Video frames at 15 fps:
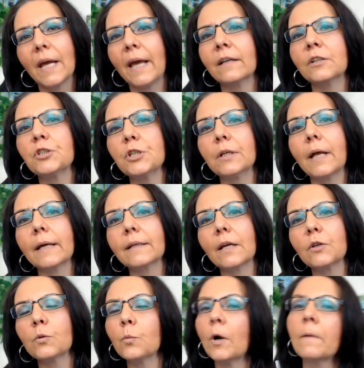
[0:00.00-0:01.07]
hold the energy
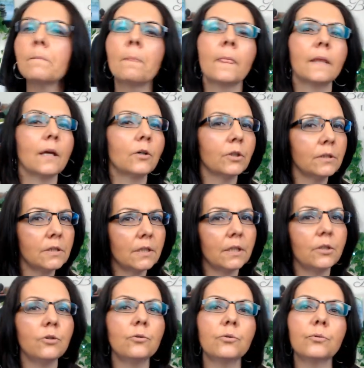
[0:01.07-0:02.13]
like that anymore, then
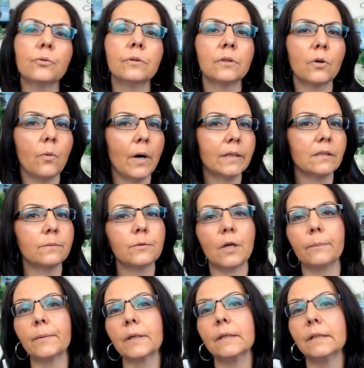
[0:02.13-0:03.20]
continue doing the
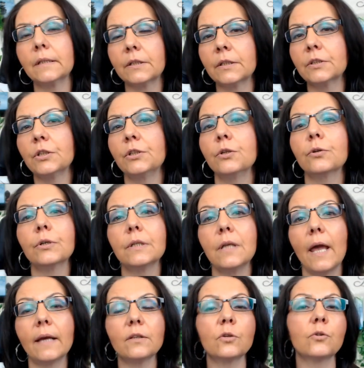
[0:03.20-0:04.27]
quantum jumping, continue
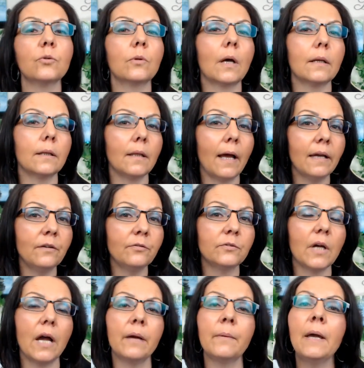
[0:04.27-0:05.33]
connecting to that
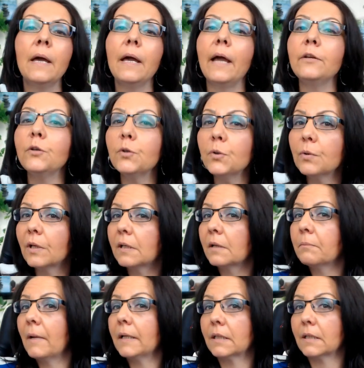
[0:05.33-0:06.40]
lifetime. And you
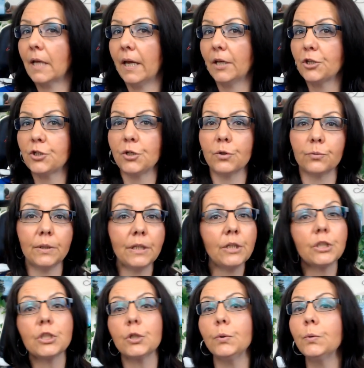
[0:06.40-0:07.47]
do that in meditation. You're
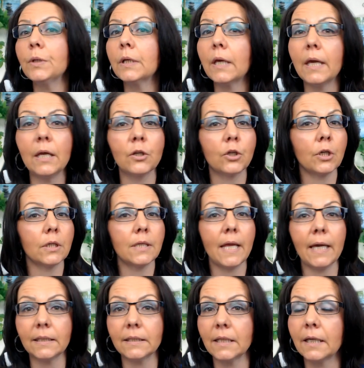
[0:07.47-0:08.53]
really tuning in,
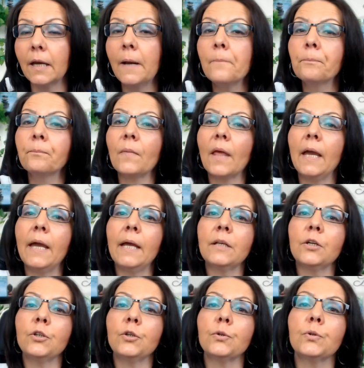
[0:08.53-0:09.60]
connecting,
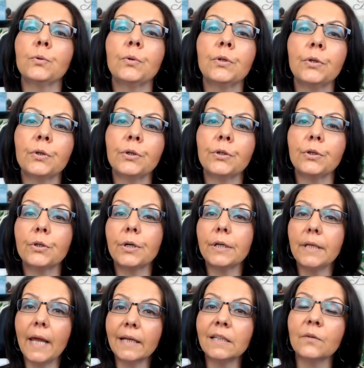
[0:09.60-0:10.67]
and you do you're
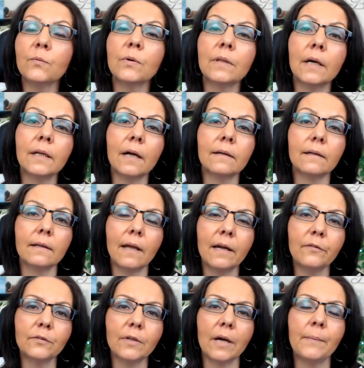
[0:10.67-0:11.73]
you're connecting with that
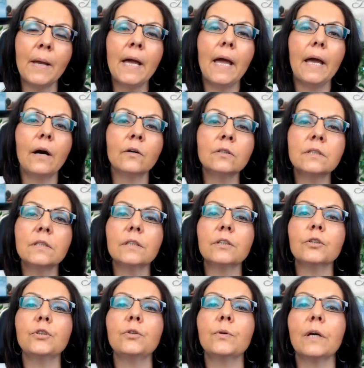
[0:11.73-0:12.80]
other lifetime
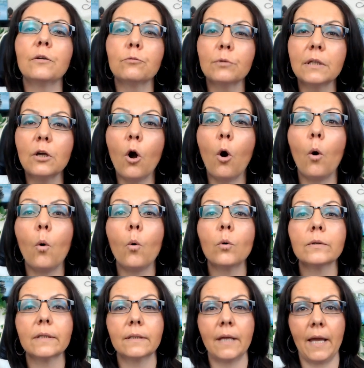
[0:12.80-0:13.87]
until you can really
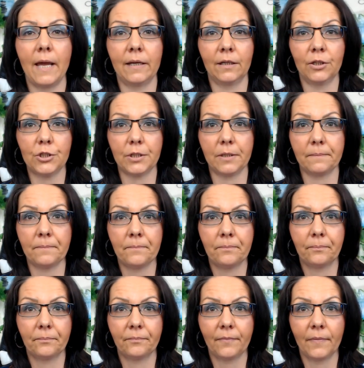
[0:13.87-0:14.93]
hold the energy
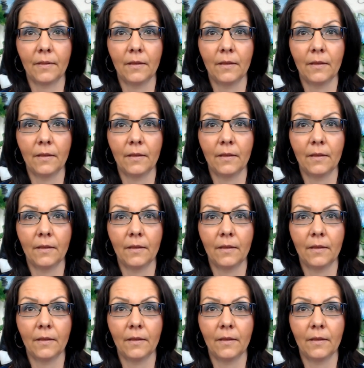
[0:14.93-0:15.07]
